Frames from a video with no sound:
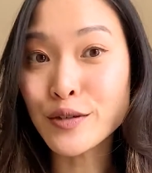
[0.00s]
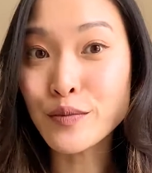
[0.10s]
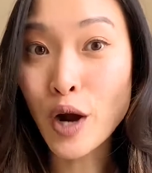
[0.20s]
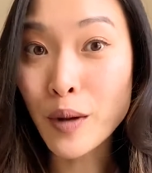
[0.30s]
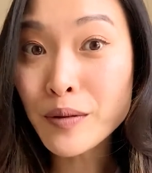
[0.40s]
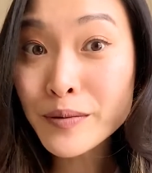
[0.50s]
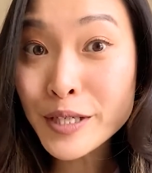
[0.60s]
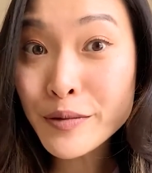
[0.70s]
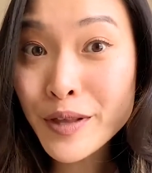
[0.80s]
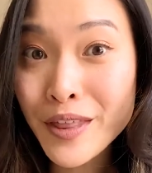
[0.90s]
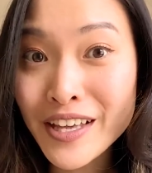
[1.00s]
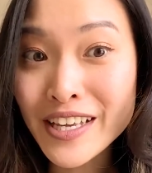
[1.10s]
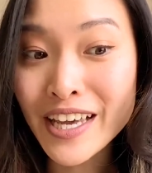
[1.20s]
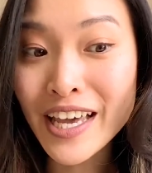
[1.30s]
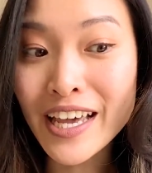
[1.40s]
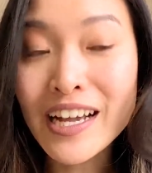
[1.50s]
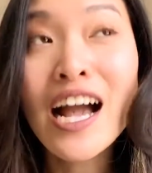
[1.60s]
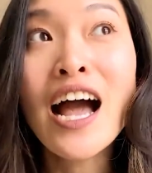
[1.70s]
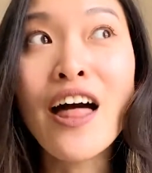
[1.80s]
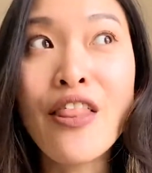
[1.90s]
you probably were thinking,
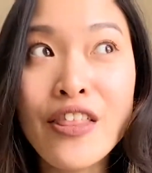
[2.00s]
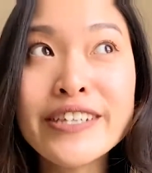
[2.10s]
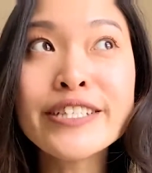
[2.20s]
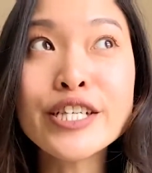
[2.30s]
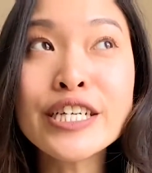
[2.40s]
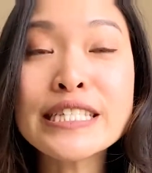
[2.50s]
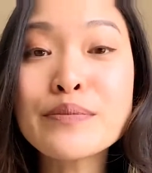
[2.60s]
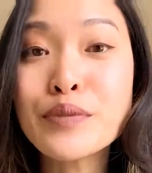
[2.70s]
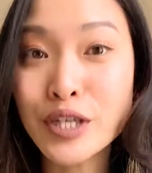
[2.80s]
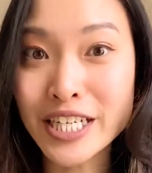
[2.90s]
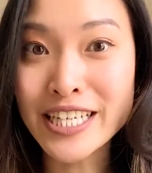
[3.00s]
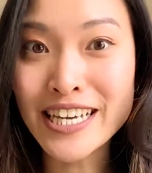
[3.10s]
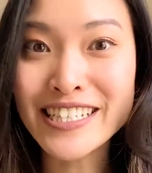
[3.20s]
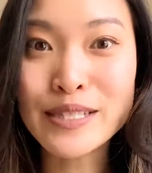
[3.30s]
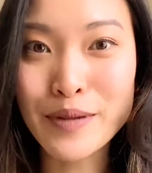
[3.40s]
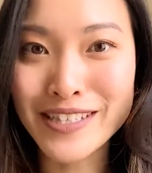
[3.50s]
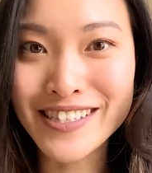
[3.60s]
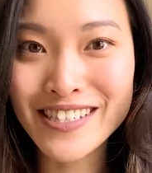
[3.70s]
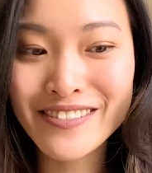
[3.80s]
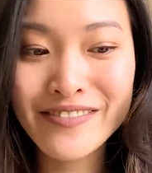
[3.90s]
this looks pretty
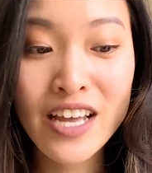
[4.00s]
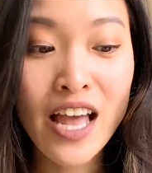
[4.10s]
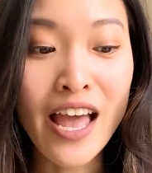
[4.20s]
expensive.